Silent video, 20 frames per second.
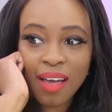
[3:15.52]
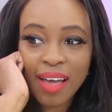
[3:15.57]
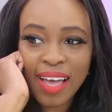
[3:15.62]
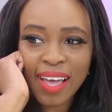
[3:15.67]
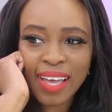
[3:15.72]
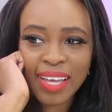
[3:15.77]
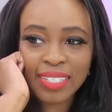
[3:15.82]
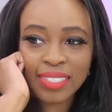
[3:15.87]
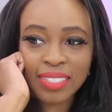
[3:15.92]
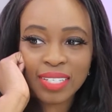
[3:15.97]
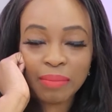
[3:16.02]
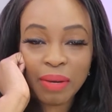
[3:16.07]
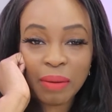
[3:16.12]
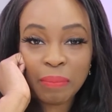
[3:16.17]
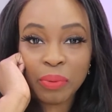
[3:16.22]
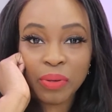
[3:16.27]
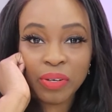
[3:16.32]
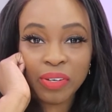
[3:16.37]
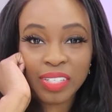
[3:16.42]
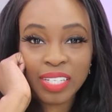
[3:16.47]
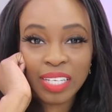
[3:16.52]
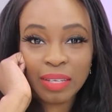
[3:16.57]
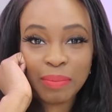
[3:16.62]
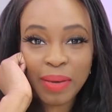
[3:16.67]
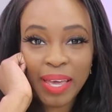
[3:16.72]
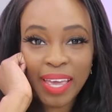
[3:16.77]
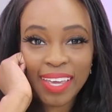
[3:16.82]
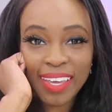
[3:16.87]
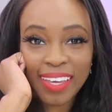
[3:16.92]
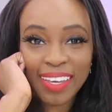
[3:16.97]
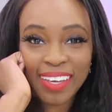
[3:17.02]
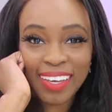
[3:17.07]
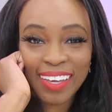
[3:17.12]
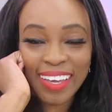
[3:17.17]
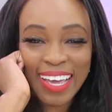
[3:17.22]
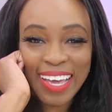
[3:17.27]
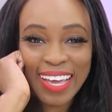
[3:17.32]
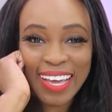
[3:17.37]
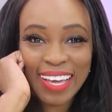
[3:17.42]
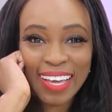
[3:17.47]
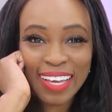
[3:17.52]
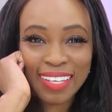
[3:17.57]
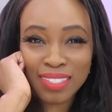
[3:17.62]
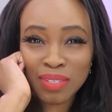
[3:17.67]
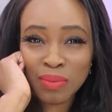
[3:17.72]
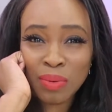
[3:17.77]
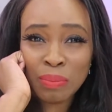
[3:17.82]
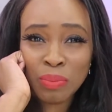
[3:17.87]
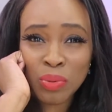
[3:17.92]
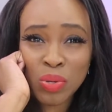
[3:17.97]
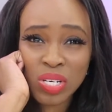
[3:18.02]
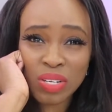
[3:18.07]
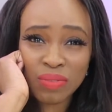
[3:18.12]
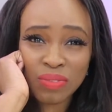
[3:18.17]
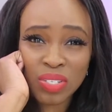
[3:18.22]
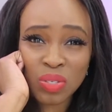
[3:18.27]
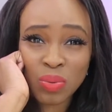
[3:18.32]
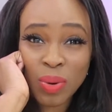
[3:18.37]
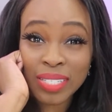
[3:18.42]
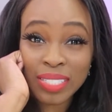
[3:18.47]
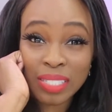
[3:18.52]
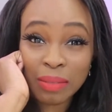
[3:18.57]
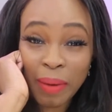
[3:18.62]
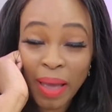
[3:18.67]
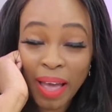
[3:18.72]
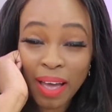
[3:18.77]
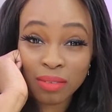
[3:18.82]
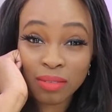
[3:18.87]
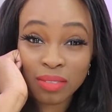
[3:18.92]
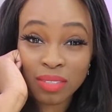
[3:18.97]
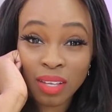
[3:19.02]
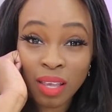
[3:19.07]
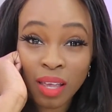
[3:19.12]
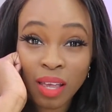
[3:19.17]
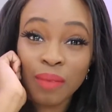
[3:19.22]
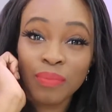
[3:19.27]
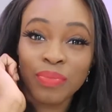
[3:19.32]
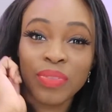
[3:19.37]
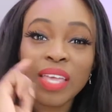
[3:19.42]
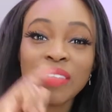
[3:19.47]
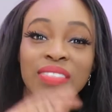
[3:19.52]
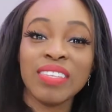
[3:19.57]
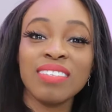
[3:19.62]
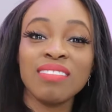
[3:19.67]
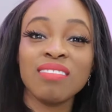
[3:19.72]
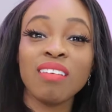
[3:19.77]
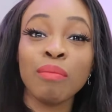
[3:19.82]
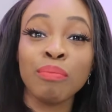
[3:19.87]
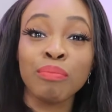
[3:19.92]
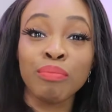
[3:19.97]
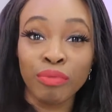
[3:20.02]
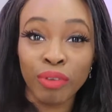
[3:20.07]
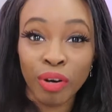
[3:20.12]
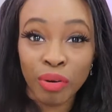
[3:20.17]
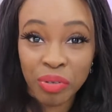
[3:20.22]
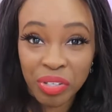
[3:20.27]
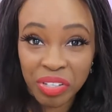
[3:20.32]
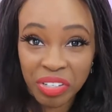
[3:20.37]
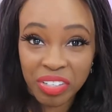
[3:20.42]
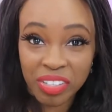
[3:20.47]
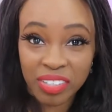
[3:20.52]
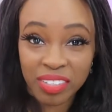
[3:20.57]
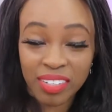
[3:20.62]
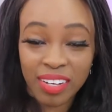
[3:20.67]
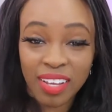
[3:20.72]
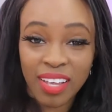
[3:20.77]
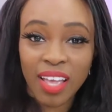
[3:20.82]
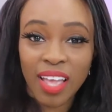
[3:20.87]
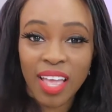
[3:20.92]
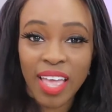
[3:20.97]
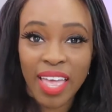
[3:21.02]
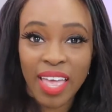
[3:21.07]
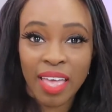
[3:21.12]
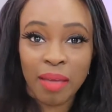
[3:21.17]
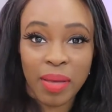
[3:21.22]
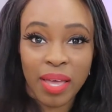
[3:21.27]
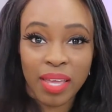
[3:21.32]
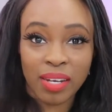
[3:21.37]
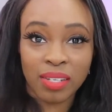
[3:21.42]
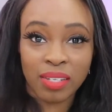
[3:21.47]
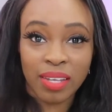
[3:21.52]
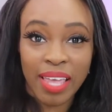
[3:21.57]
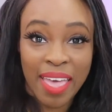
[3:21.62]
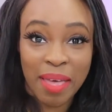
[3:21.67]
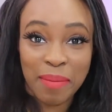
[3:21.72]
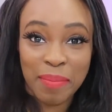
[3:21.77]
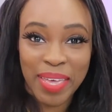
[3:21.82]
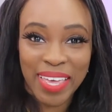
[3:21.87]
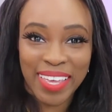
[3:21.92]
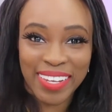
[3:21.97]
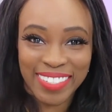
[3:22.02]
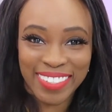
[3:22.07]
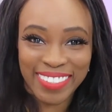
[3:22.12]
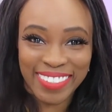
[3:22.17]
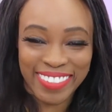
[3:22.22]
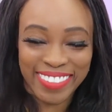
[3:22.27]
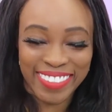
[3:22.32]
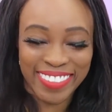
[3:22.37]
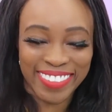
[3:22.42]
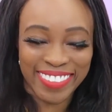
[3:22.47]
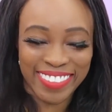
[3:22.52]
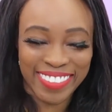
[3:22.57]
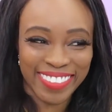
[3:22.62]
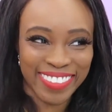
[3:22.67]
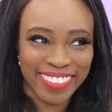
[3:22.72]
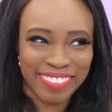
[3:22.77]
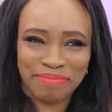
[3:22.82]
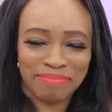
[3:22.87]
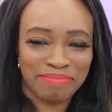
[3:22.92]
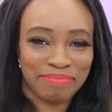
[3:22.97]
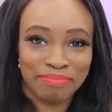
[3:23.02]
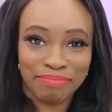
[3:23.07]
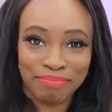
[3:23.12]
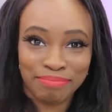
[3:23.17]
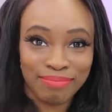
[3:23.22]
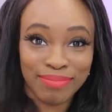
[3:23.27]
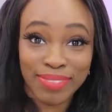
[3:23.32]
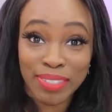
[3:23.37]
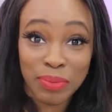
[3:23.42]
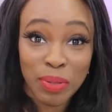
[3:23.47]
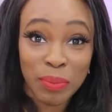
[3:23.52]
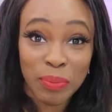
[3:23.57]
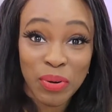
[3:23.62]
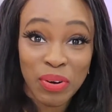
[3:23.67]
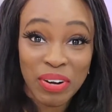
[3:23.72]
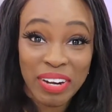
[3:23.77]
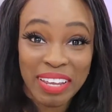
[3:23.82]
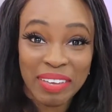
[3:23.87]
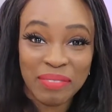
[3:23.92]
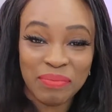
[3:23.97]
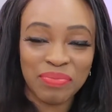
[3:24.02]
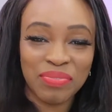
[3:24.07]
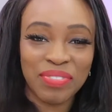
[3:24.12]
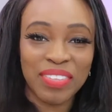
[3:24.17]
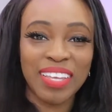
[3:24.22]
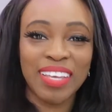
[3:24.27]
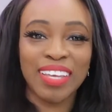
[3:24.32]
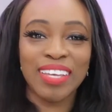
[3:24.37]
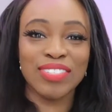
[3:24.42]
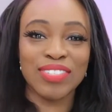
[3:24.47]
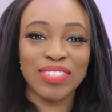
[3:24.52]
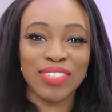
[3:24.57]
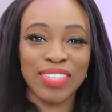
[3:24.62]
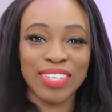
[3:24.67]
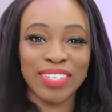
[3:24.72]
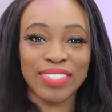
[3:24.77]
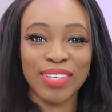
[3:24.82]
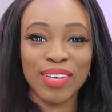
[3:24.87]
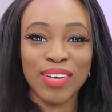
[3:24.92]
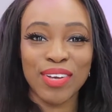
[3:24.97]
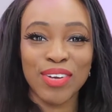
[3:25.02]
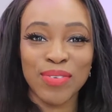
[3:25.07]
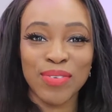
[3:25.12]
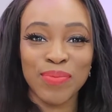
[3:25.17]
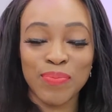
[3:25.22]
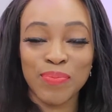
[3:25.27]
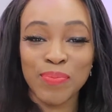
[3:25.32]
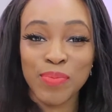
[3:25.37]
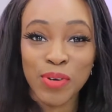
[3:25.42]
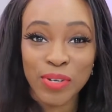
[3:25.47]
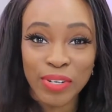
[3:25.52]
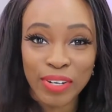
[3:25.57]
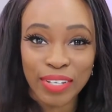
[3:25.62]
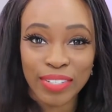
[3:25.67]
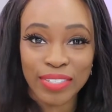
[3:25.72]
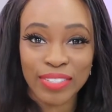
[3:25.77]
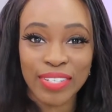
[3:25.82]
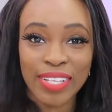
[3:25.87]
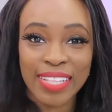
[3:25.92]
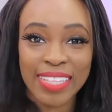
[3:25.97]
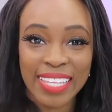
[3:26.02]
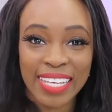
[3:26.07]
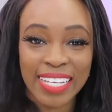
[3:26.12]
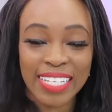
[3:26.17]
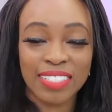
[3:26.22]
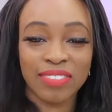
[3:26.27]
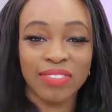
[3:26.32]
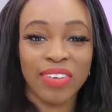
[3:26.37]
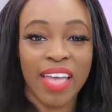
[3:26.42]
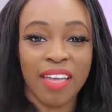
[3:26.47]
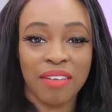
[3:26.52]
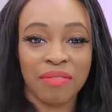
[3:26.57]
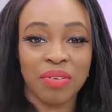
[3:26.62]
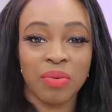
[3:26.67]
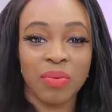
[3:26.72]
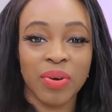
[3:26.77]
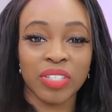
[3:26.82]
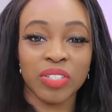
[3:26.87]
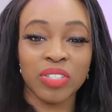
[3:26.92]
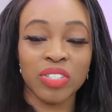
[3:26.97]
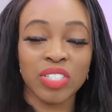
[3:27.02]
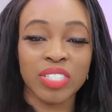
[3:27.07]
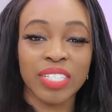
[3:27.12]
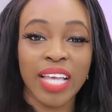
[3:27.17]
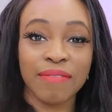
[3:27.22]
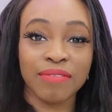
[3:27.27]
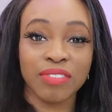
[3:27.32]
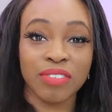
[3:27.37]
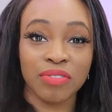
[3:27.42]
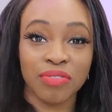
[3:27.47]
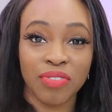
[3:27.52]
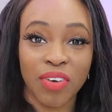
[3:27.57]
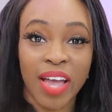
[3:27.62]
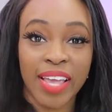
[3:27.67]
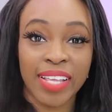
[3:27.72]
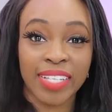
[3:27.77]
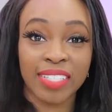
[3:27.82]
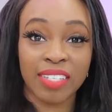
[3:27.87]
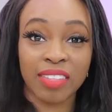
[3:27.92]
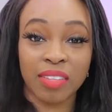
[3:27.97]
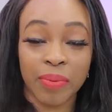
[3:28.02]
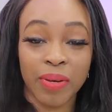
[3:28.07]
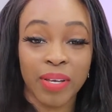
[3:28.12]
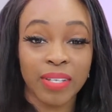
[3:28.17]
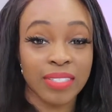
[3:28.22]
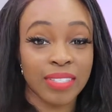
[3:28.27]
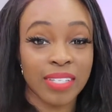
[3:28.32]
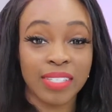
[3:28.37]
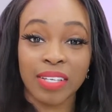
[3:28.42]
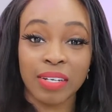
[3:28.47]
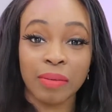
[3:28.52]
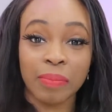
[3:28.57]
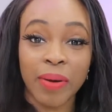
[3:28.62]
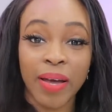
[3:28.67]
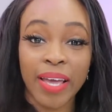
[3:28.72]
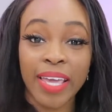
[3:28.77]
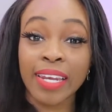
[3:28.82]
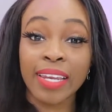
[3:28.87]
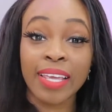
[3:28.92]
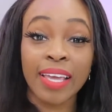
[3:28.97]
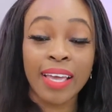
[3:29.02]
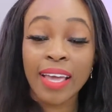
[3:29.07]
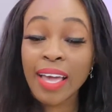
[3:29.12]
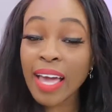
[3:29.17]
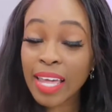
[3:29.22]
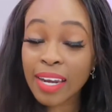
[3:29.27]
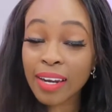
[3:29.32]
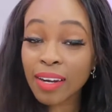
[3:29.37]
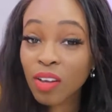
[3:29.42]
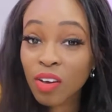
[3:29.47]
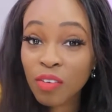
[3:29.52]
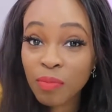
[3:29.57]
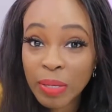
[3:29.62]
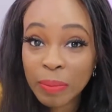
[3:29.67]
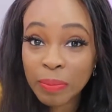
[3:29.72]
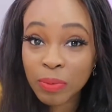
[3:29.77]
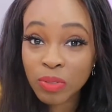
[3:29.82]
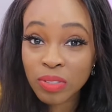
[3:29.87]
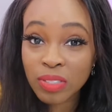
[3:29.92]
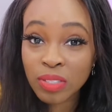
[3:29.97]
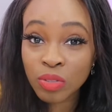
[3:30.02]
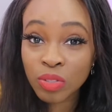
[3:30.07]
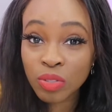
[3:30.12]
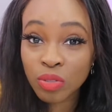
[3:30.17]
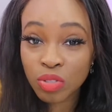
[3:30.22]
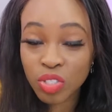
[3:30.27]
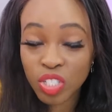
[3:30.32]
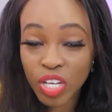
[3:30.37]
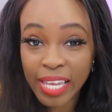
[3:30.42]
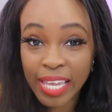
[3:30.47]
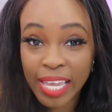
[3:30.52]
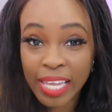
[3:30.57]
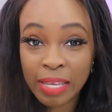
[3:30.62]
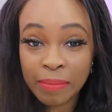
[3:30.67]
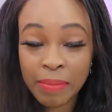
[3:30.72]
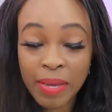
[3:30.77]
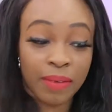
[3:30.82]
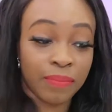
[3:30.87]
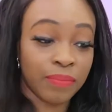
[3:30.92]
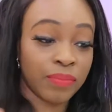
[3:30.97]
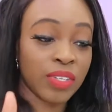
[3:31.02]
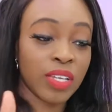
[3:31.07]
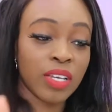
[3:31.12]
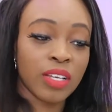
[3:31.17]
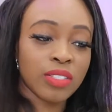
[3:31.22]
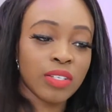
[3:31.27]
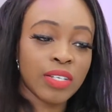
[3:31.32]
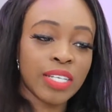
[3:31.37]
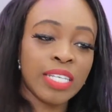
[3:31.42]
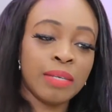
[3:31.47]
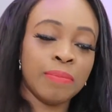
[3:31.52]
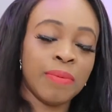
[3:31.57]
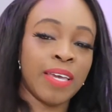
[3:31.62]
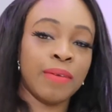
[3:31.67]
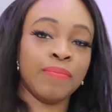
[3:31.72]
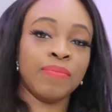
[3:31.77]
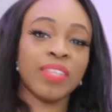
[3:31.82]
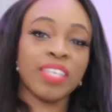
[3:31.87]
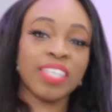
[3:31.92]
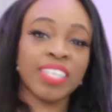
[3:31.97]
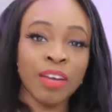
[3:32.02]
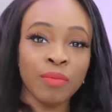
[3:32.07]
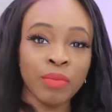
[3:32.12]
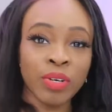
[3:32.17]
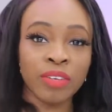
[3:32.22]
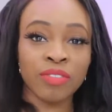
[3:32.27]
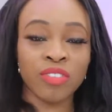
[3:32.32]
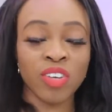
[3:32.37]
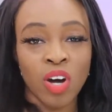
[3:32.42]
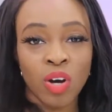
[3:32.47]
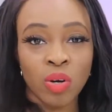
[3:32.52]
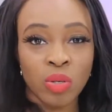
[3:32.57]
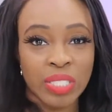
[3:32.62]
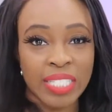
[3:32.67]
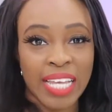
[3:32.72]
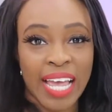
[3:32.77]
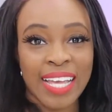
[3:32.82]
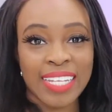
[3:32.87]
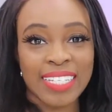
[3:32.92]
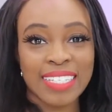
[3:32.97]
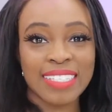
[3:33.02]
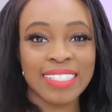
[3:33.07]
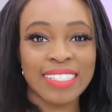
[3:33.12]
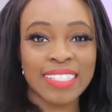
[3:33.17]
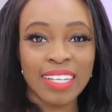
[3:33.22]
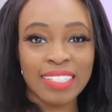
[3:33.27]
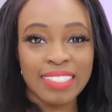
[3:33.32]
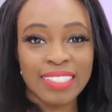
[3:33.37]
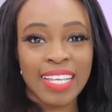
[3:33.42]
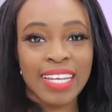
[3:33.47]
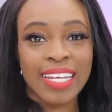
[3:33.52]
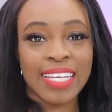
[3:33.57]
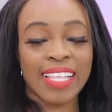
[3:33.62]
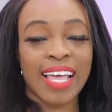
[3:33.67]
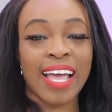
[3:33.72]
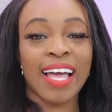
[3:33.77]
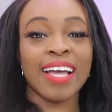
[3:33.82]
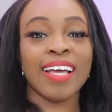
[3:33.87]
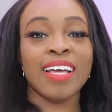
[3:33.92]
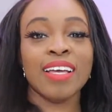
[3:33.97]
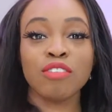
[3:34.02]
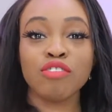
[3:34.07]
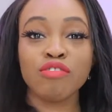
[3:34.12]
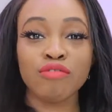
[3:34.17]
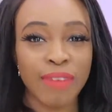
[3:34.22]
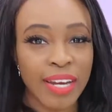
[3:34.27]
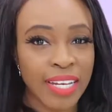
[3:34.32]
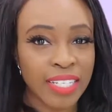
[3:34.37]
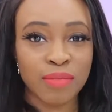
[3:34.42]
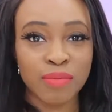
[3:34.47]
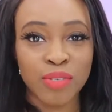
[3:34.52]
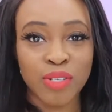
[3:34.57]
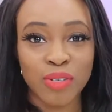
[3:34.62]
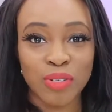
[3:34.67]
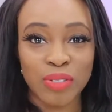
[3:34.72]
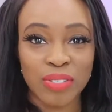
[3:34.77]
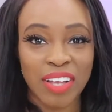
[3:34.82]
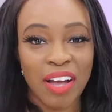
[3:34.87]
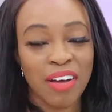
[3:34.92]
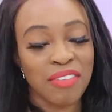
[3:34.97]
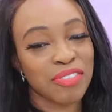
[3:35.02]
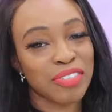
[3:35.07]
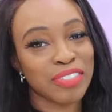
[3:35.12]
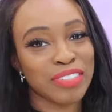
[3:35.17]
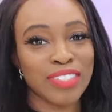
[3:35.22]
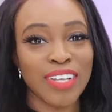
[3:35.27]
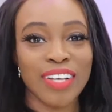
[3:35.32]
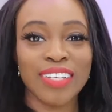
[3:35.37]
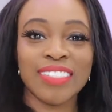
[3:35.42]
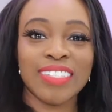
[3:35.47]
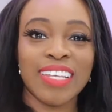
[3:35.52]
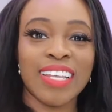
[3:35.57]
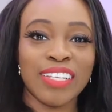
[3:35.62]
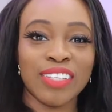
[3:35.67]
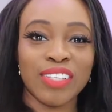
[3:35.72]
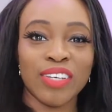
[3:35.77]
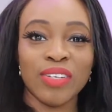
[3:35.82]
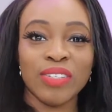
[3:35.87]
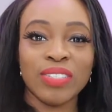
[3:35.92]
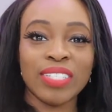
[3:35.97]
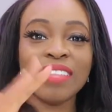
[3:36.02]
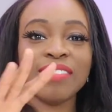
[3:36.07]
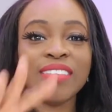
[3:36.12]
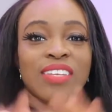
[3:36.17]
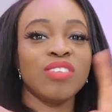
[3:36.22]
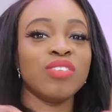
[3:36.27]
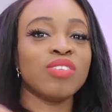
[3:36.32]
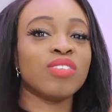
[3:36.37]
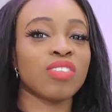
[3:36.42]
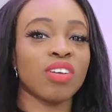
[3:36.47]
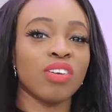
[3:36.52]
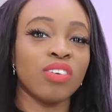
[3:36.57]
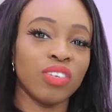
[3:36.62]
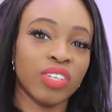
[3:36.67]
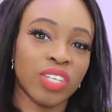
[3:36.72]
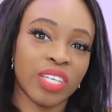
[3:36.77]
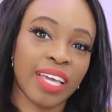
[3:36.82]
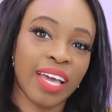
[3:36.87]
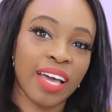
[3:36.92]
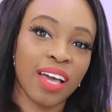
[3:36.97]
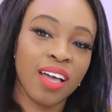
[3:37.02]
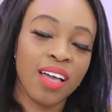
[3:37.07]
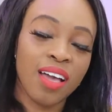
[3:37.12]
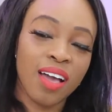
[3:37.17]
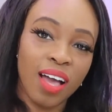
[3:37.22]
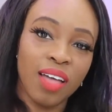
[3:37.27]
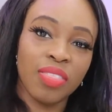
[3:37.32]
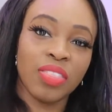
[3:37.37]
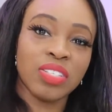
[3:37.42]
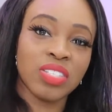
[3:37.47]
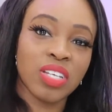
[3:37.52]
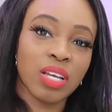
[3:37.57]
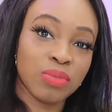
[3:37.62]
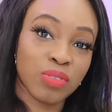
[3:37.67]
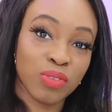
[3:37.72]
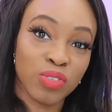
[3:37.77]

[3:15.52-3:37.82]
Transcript: And I put it on eBay, and someone bought it for £20. And this is a broken airbed. Someone bought it. So there's products and things for everyone. You just have to find the person that's going to buy it, and a lot of people still do check eBay. So eBay, get rid of your old tat, start selling that, create some new stuff, start selling those, and then you can start looking at other types of